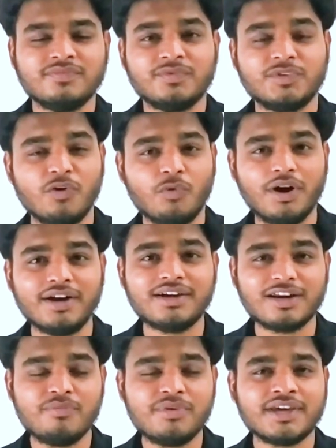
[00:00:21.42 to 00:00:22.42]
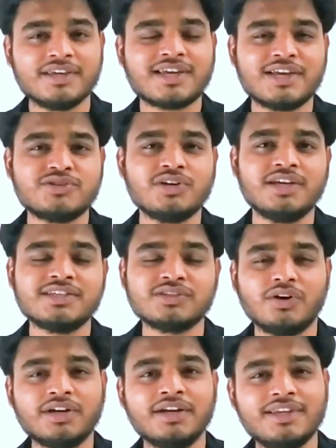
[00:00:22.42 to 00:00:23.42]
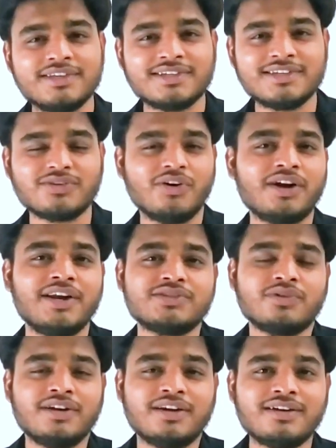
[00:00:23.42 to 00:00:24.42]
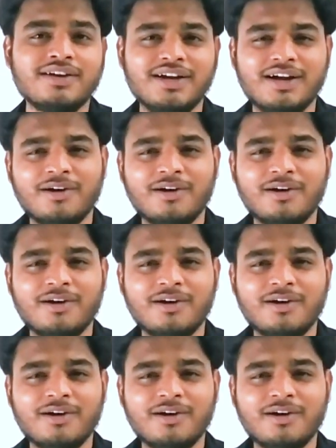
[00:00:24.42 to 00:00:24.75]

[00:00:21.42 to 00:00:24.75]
The word clubbing is actually is not a disease or a disorder